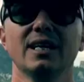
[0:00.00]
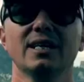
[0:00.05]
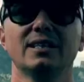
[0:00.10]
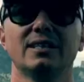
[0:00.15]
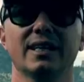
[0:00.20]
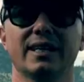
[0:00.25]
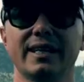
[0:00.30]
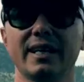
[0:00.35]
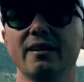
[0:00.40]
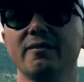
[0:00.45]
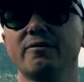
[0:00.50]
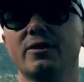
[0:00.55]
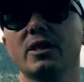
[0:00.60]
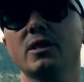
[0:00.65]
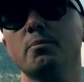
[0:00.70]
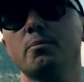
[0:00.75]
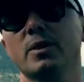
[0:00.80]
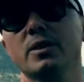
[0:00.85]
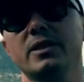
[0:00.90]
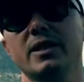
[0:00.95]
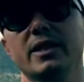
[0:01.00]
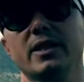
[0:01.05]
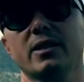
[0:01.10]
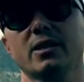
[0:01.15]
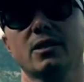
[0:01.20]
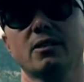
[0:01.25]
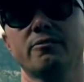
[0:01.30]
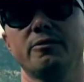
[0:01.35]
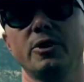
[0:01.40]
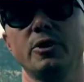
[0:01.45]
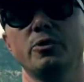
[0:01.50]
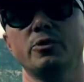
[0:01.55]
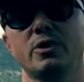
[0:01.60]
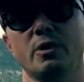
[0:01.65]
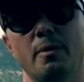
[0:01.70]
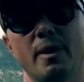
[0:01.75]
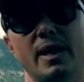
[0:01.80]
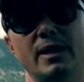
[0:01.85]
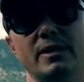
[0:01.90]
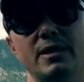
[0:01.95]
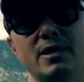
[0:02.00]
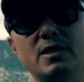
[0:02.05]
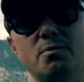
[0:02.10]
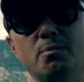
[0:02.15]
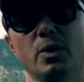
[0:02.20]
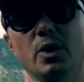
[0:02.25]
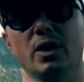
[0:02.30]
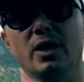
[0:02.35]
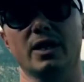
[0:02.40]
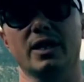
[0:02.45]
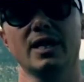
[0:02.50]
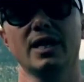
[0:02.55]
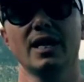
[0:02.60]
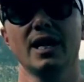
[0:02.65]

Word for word: to give their particular views about this book.